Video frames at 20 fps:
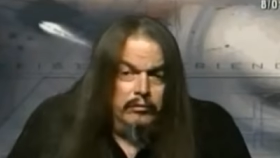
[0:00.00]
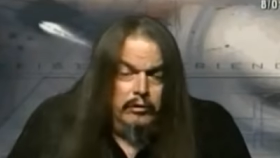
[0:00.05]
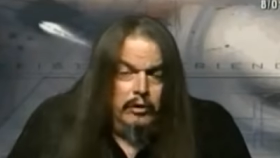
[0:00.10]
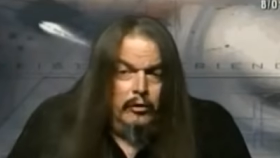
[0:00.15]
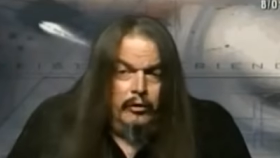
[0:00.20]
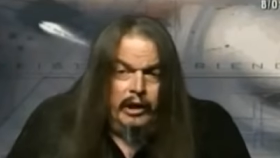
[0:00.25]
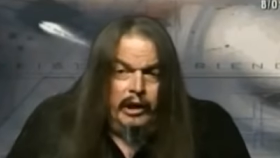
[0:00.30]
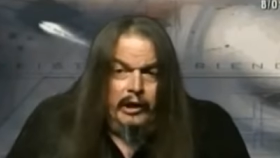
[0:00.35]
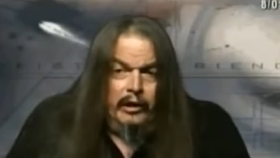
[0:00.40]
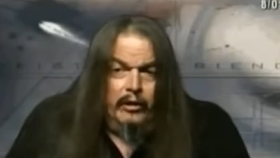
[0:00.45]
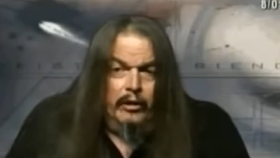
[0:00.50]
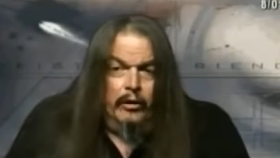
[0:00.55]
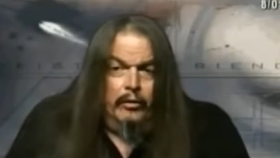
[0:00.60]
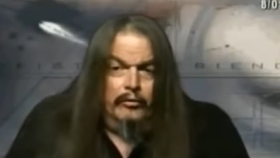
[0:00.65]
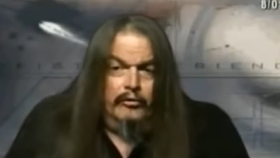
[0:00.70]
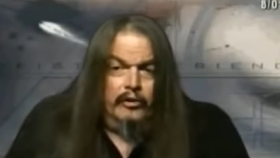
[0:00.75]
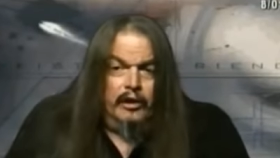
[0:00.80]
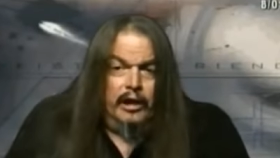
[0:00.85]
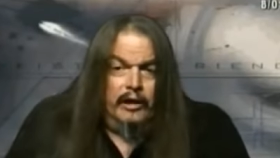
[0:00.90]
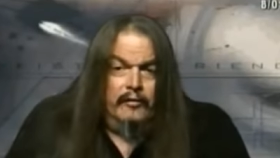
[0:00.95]
okay to
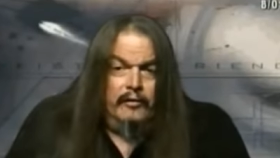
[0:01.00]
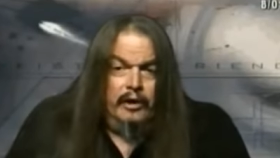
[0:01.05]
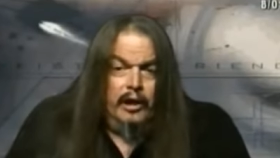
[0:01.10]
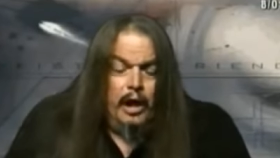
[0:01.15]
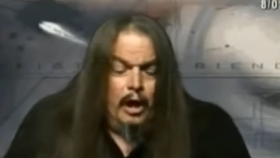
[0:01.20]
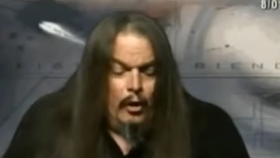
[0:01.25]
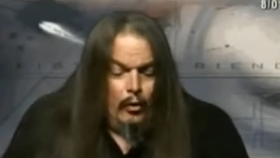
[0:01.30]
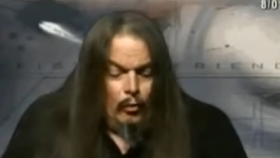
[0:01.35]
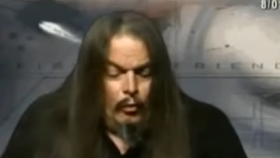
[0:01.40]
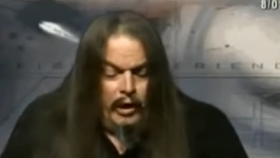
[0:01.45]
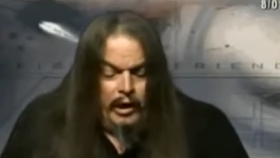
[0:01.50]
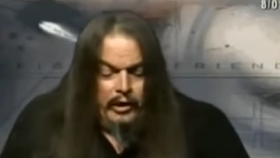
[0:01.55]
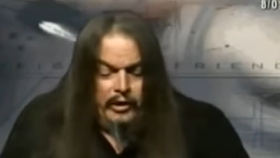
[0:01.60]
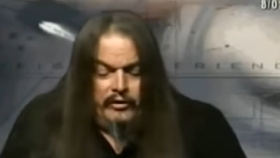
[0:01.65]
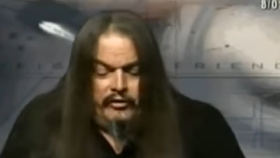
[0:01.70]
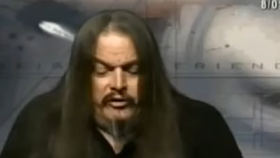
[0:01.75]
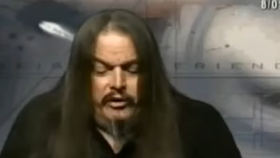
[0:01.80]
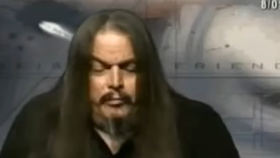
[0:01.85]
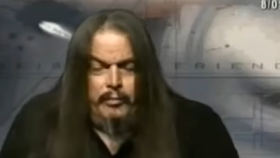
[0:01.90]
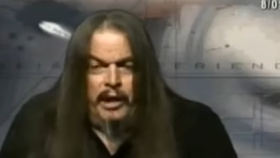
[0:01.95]
own slaves? Where does right.